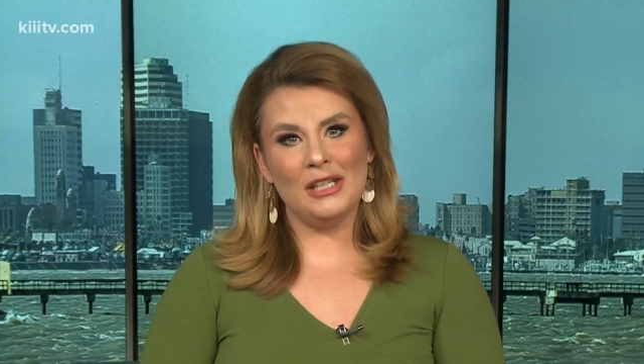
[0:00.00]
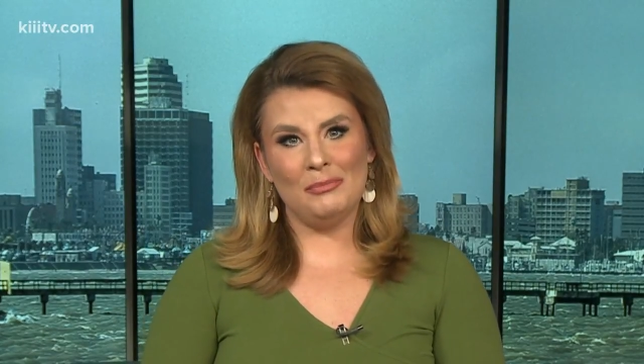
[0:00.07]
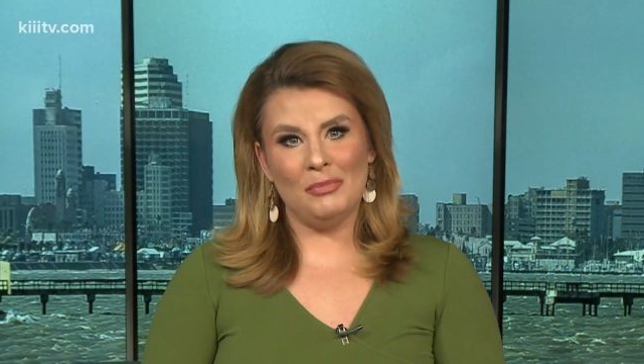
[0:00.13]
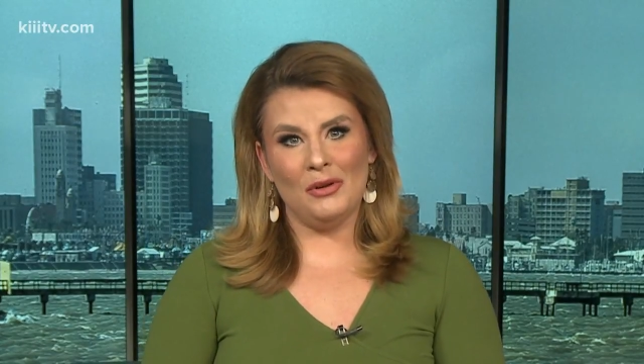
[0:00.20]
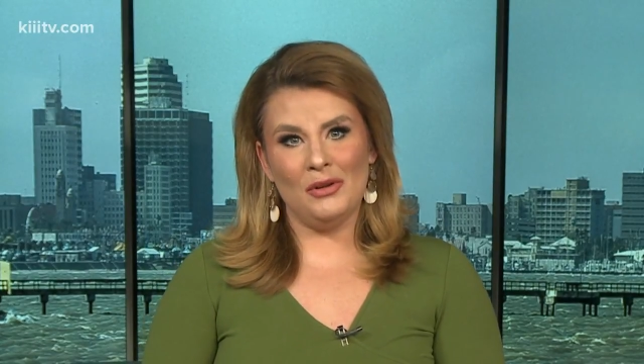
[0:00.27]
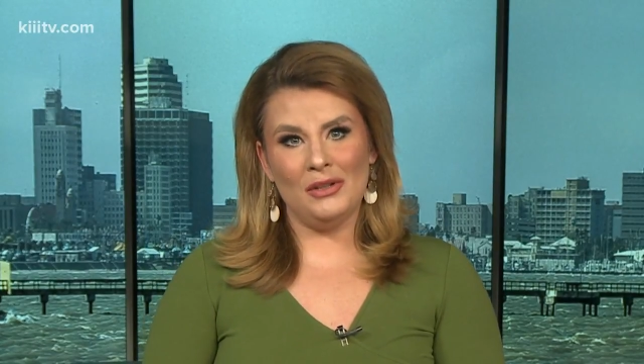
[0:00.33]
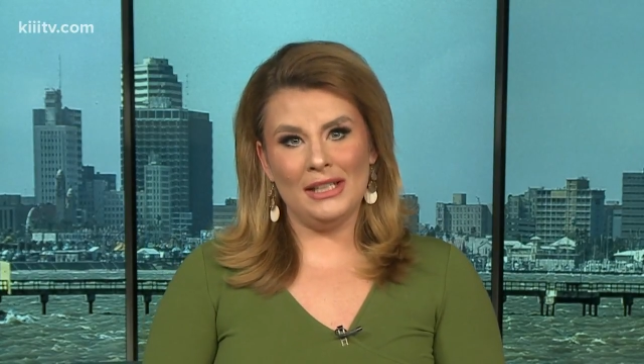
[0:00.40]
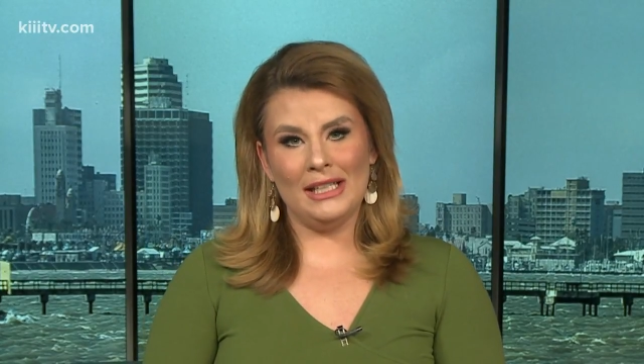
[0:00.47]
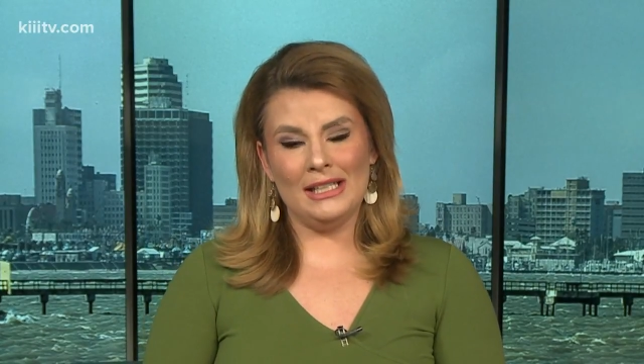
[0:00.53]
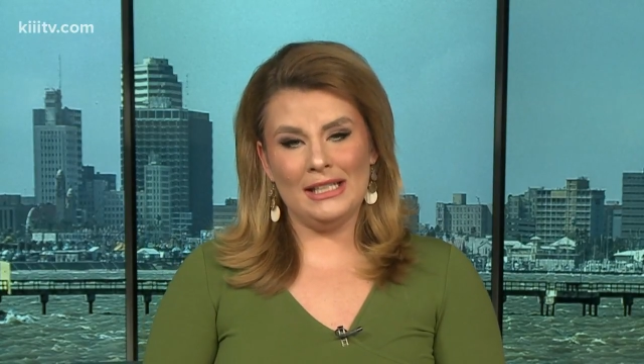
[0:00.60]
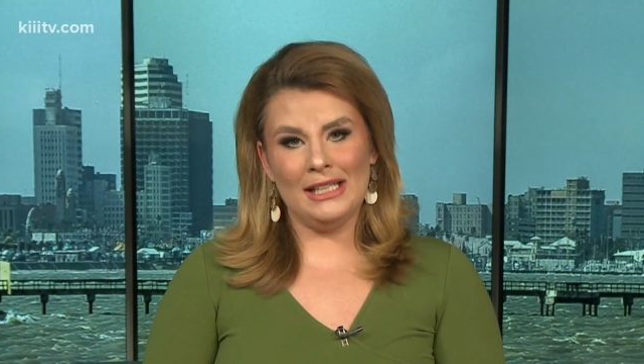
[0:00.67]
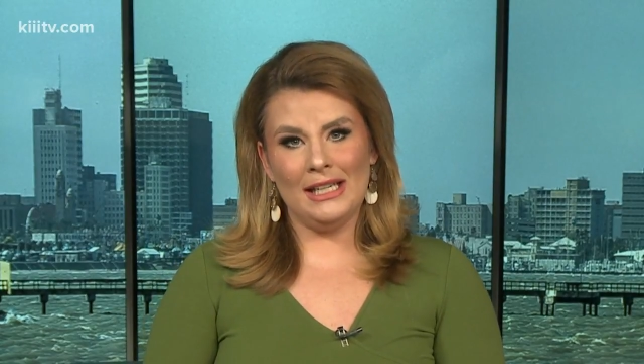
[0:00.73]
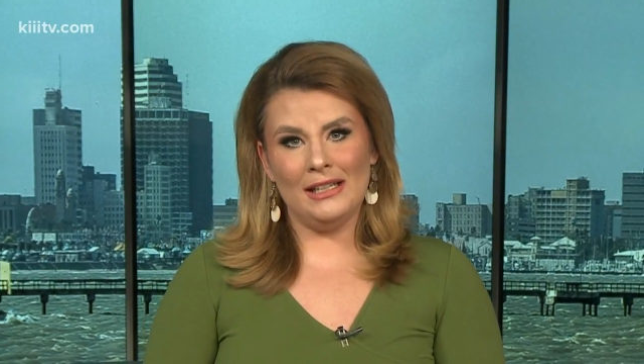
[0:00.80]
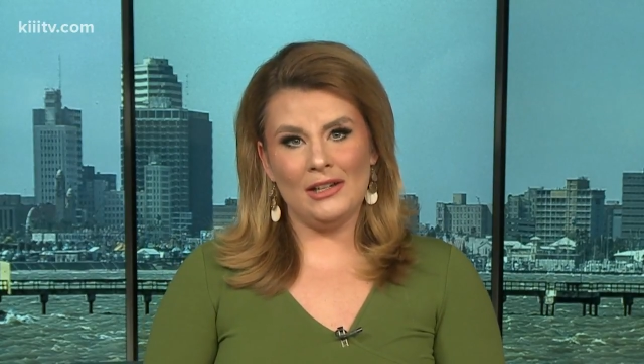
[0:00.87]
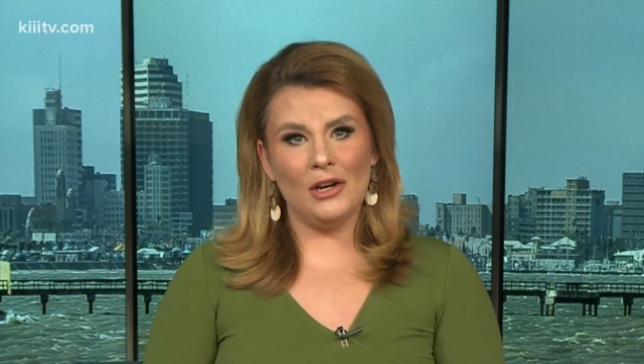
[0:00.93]
people
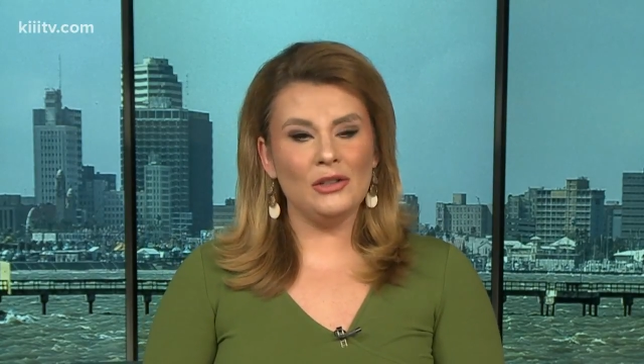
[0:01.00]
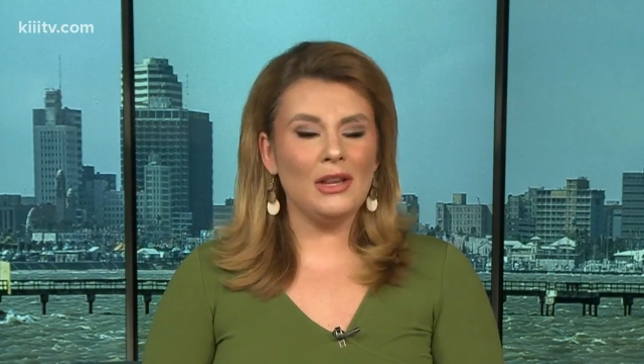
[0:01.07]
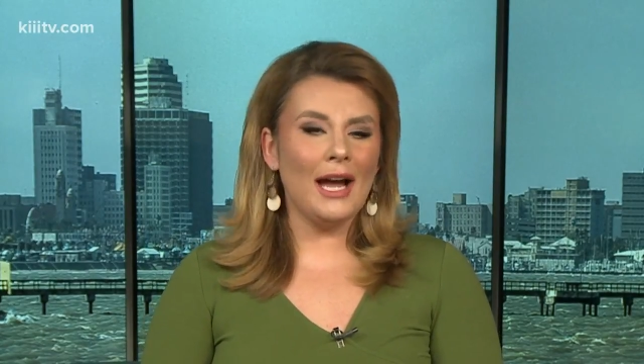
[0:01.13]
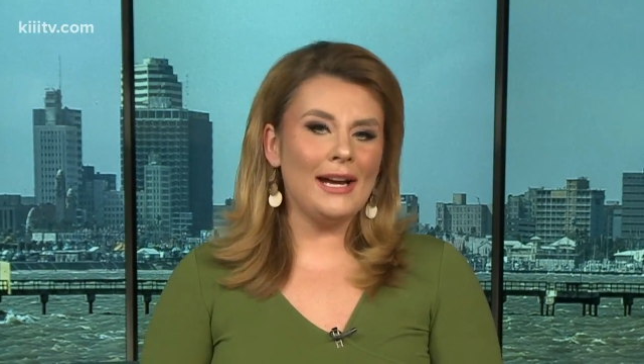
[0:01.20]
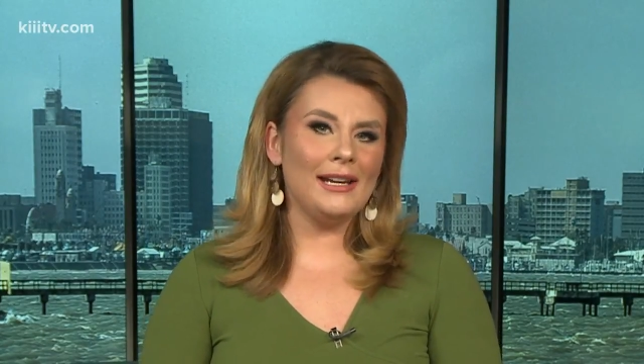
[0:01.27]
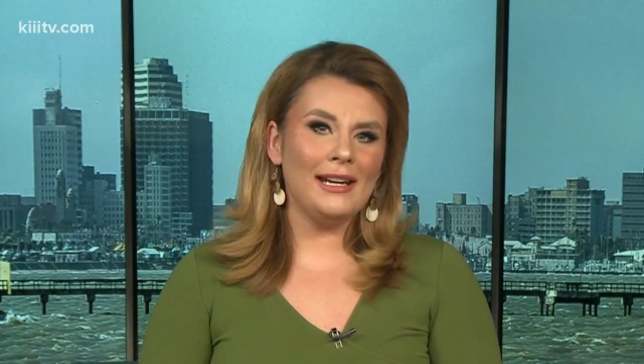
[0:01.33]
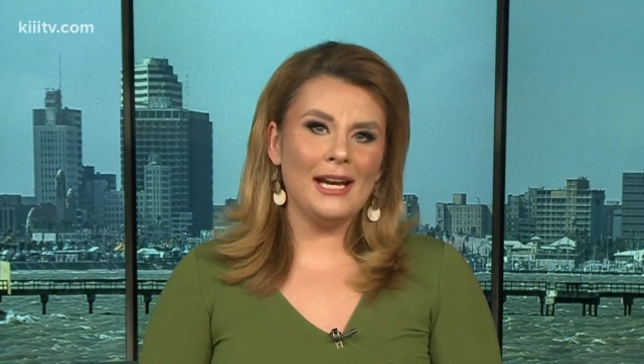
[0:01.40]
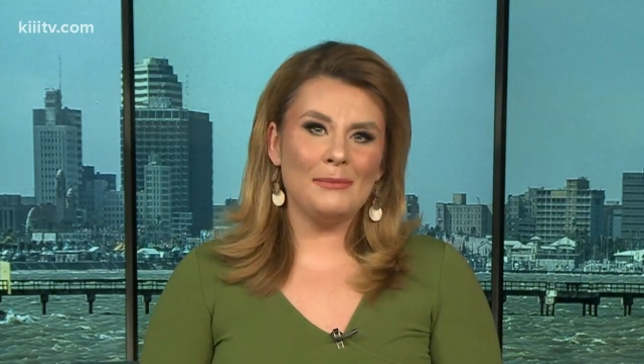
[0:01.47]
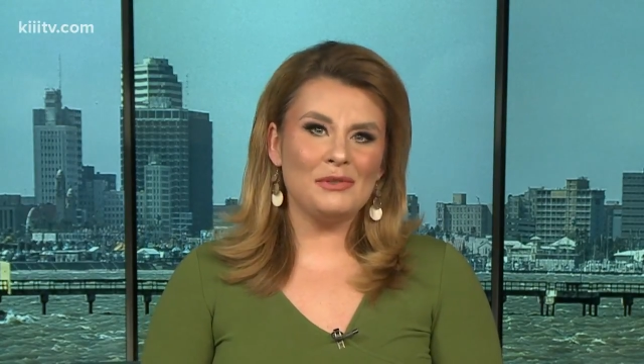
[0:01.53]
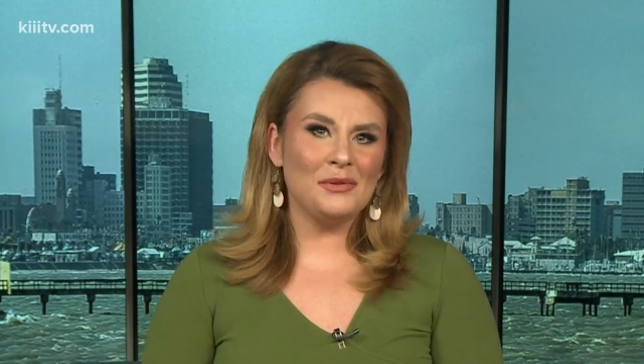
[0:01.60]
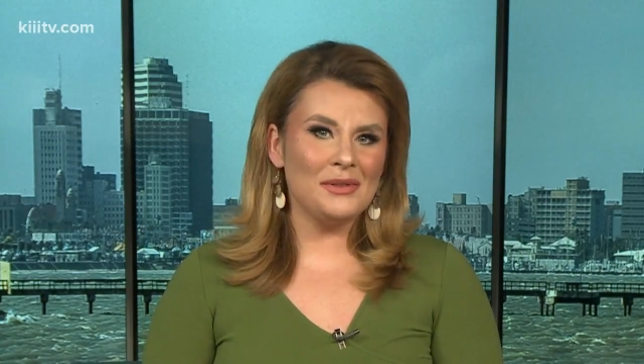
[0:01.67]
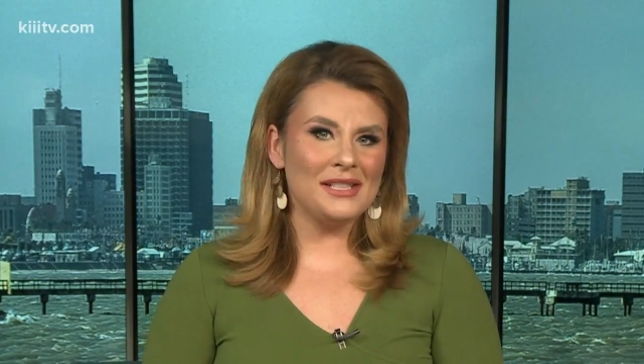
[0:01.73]
in need are lining up